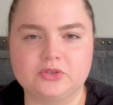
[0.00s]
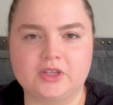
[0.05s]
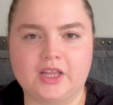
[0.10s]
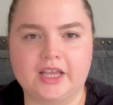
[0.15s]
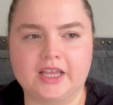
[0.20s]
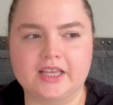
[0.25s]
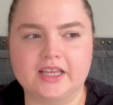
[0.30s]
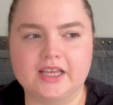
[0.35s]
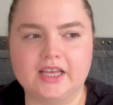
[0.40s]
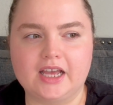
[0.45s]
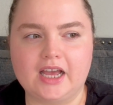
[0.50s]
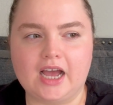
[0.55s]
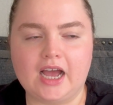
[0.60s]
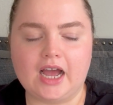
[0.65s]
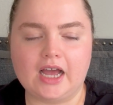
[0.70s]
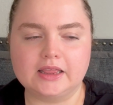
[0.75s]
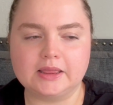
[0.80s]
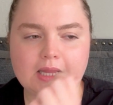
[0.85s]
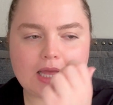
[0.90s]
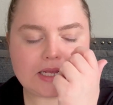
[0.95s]
Like,
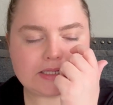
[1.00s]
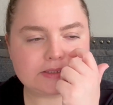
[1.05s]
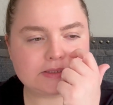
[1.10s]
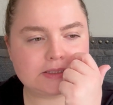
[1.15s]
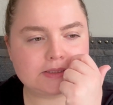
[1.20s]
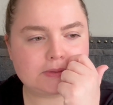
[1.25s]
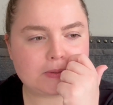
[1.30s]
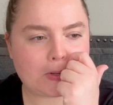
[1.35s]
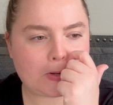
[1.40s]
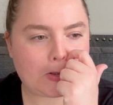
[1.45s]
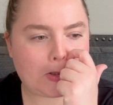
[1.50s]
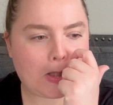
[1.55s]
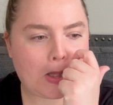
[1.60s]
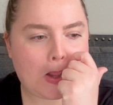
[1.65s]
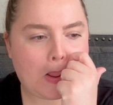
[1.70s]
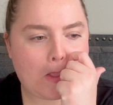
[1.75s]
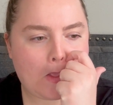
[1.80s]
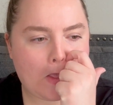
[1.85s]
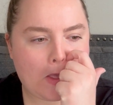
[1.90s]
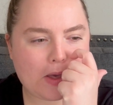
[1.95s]
last season,
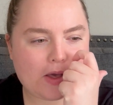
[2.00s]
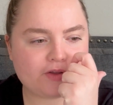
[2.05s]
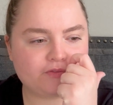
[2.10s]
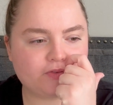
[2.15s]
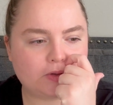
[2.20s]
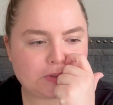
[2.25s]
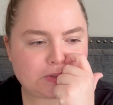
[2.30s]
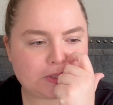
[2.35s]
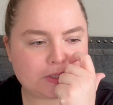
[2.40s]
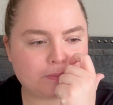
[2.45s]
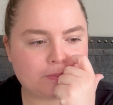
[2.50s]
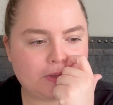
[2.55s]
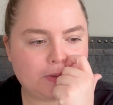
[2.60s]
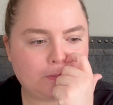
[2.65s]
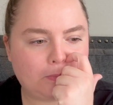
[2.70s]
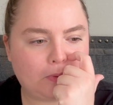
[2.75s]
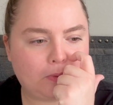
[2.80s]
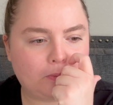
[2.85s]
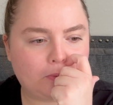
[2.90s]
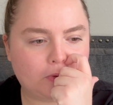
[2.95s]
I felt like
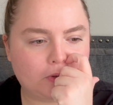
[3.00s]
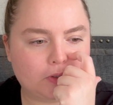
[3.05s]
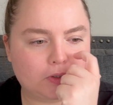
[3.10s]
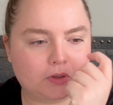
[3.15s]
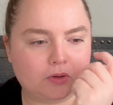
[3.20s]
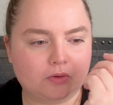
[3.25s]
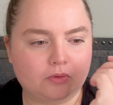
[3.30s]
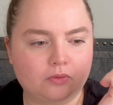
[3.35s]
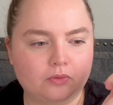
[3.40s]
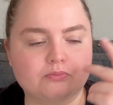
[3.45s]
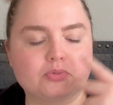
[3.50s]
people were